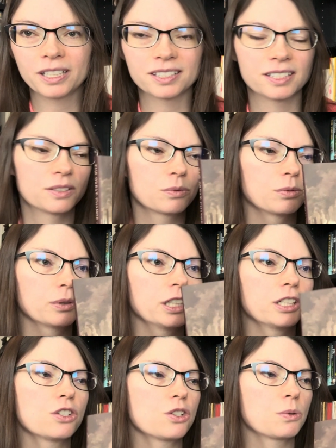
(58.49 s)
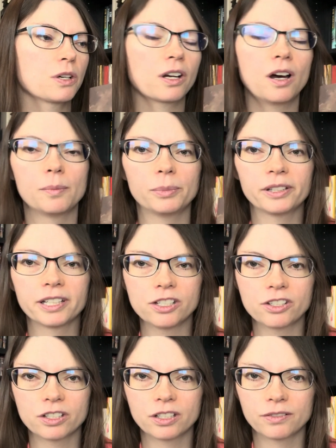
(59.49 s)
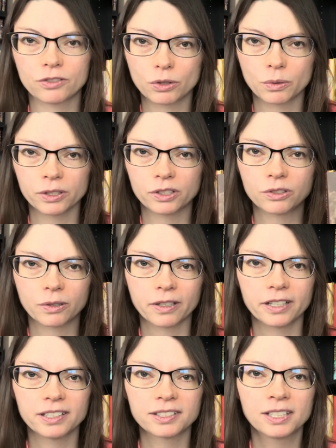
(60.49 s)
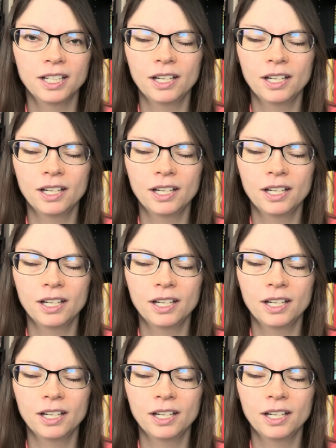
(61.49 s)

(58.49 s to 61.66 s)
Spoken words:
It's this really short compilation of short stories,